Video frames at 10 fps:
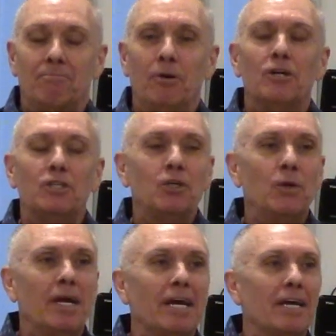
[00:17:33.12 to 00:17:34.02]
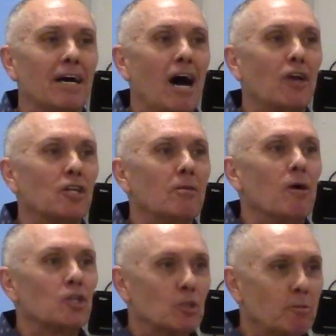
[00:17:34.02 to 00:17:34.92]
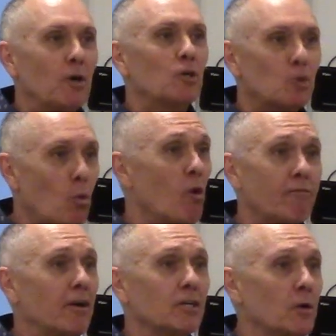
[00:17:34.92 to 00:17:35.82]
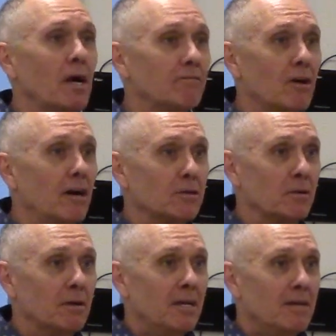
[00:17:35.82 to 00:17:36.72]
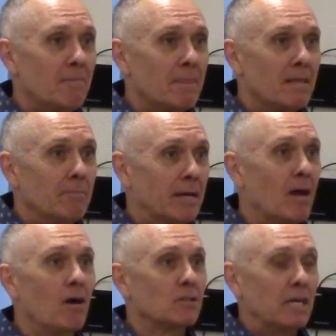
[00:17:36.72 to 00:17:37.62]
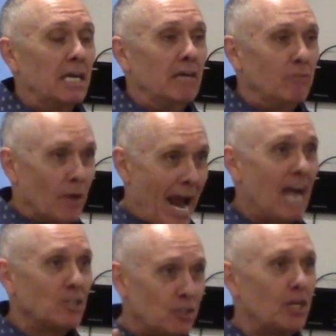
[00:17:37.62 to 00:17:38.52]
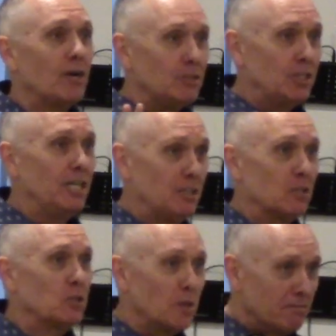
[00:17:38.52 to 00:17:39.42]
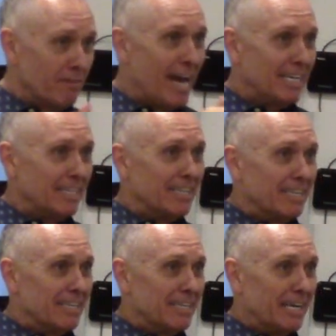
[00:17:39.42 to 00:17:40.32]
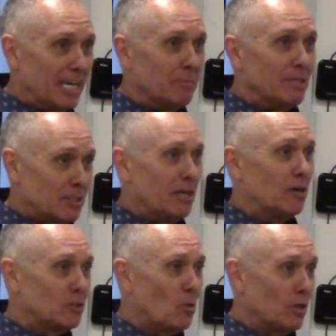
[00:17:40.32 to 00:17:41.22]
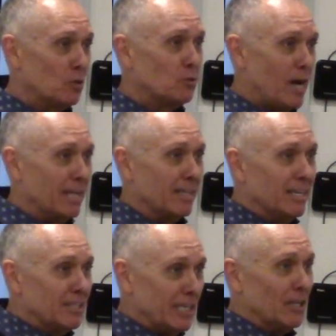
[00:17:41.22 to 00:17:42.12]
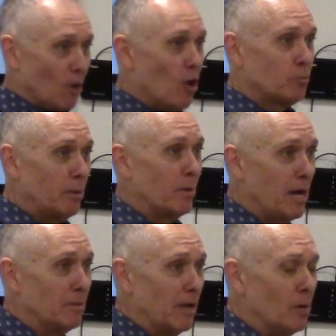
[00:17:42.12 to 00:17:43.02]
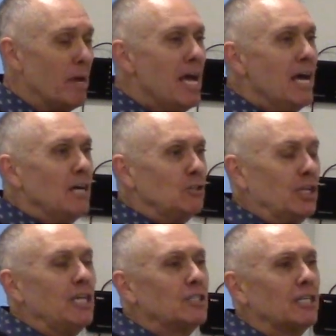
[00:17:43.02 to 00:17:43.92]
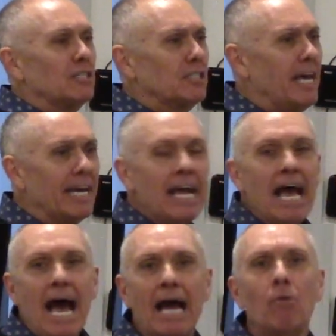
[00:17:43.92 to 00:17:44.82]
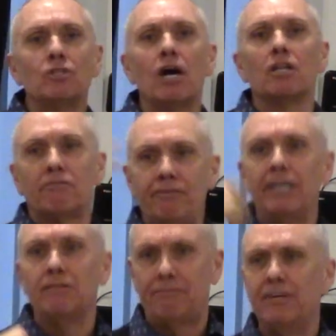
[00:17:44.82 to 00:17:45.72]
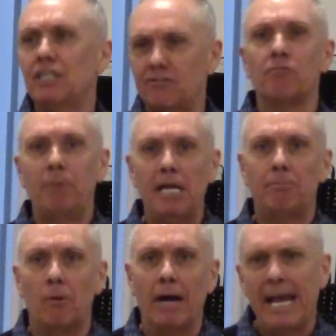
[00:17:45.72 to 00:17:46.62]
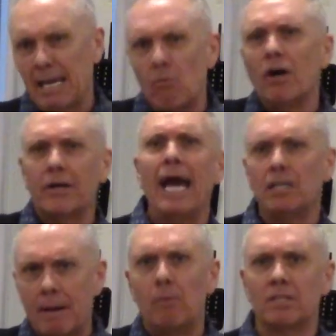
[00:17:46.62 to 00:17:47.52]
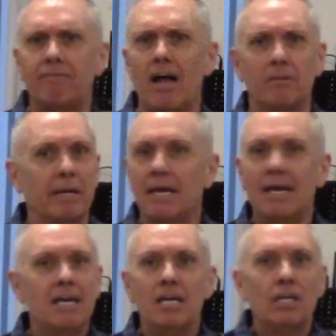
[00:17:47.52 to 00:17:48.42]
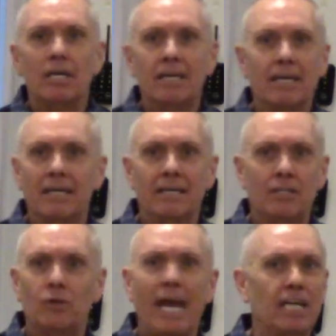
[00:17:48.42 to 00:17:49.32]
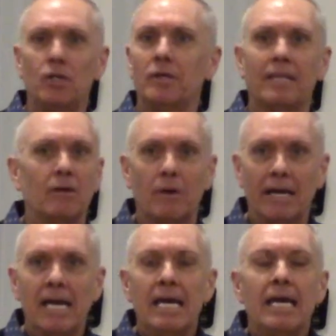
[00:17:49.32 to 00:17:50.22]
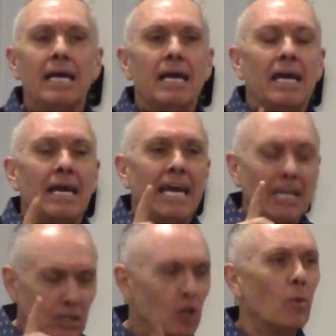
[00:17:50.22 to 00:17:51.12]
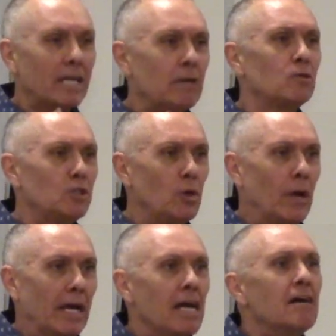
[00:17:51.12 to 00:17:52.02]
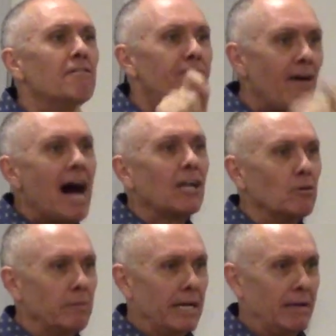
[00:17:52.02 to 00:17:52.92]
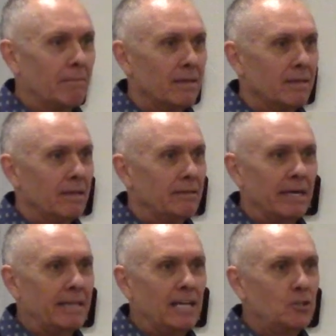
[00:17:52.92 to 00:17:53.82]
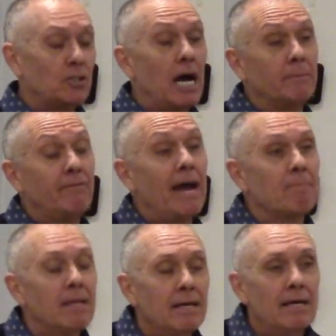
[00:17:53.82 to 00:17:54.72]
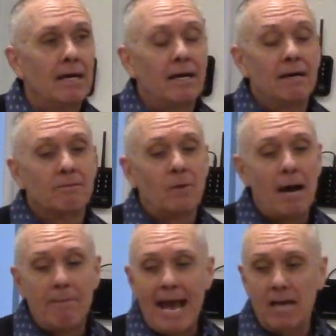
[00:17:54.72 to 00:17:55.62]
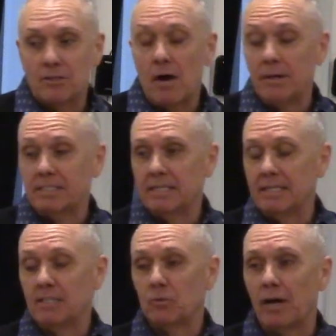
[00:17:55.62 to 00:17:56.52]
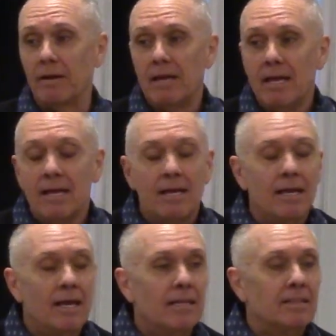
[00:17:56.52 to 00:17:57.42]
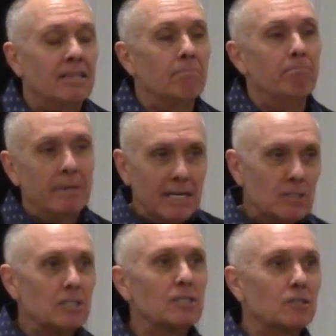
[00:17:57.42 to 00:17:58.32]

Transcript: puts you under the most spiritual warfare you're ever under. Because if you're as you're sharing Jesus, you're invading the enemy's territory. You're trying to see lost people coming up. Jesus say, hey, I want y'all to fish for people. And boy, you ain't not want to follow me. You can't do it that way. He knew what he was doing. Follow me. That, that's your job. In fact, uh, my pastor always said this way. The business